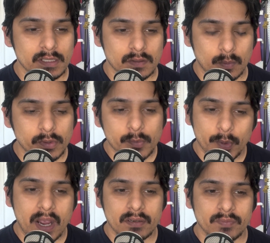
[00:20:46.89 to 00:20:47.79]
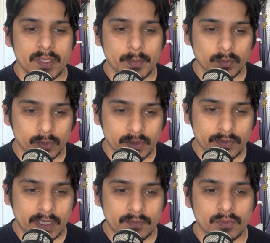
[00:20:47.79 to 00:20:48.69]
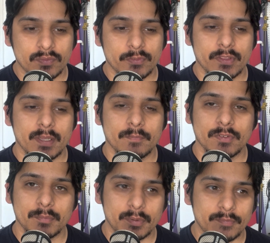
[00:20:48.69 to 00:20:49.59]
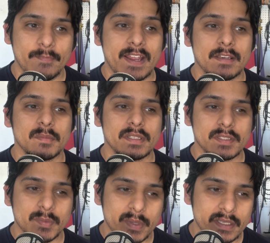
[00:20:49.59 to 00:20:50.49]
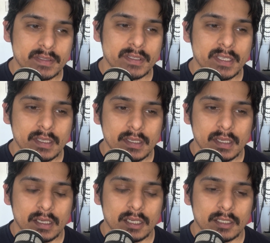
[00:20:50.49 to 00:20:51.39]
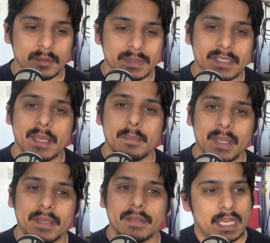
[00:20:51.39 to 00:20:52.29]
So I'm really proud of them and really thankful for them for providing me the space to get better.